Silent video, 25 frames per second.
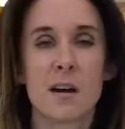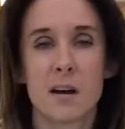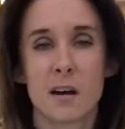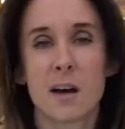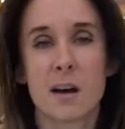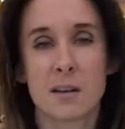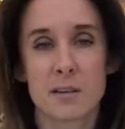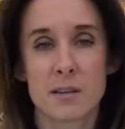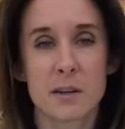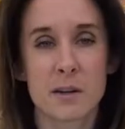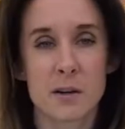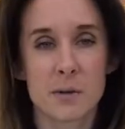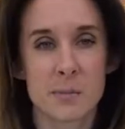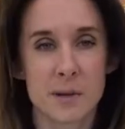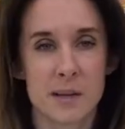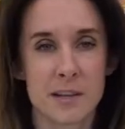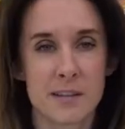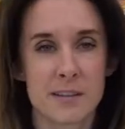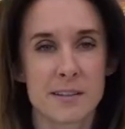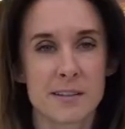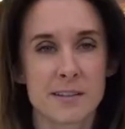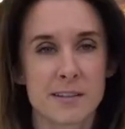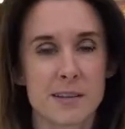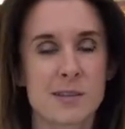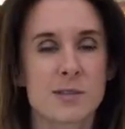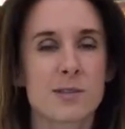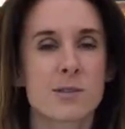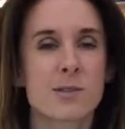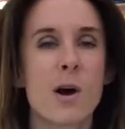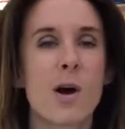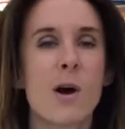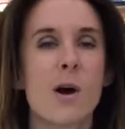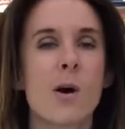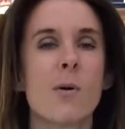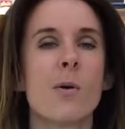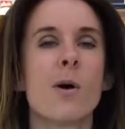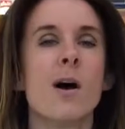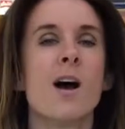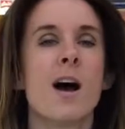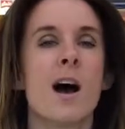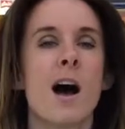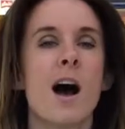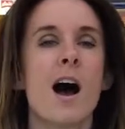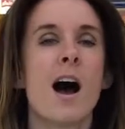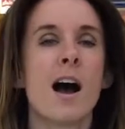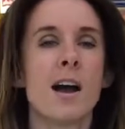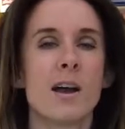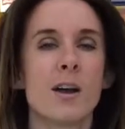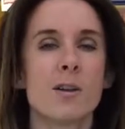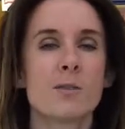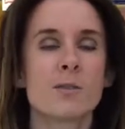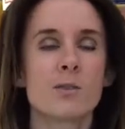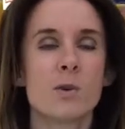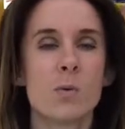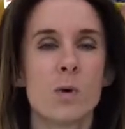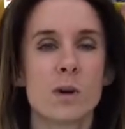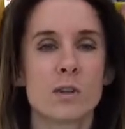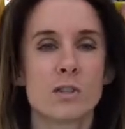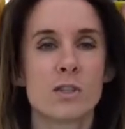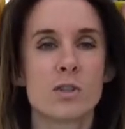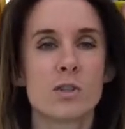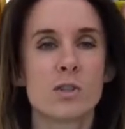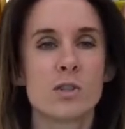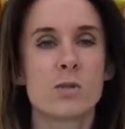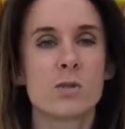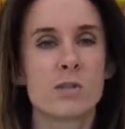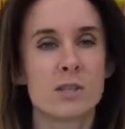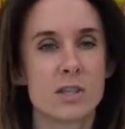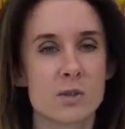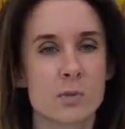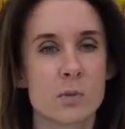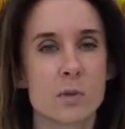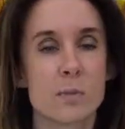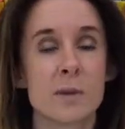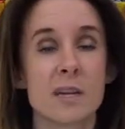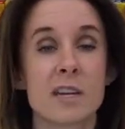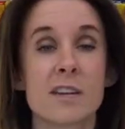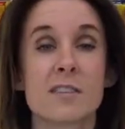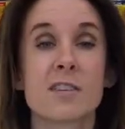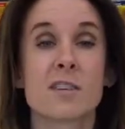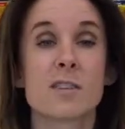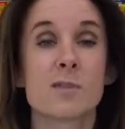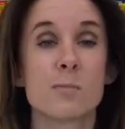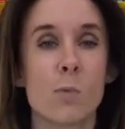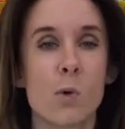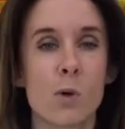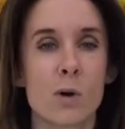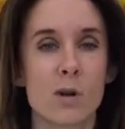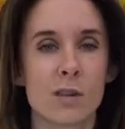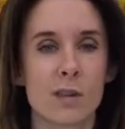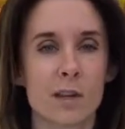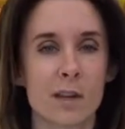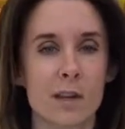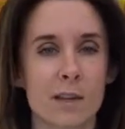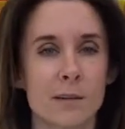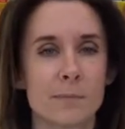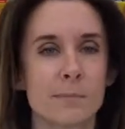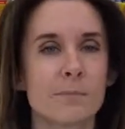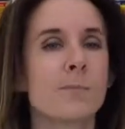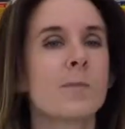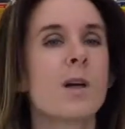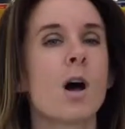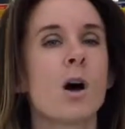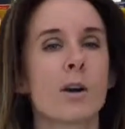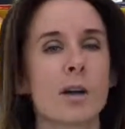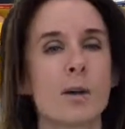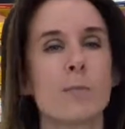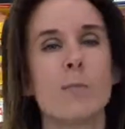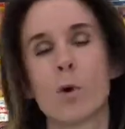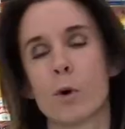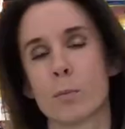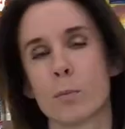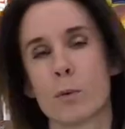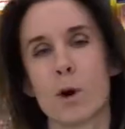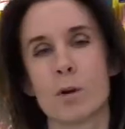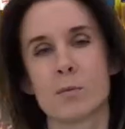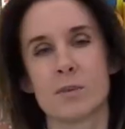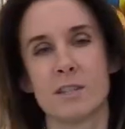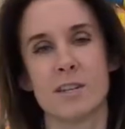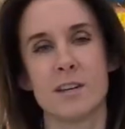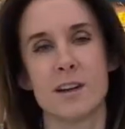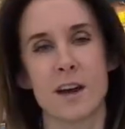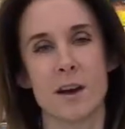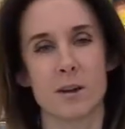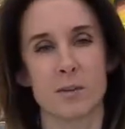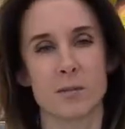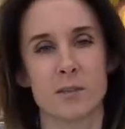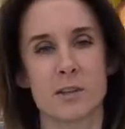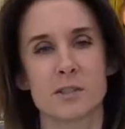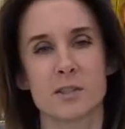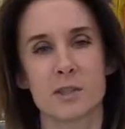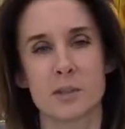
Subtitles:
a little bit. So I also want to choose this one because it is more lean. I'll get more protein out of it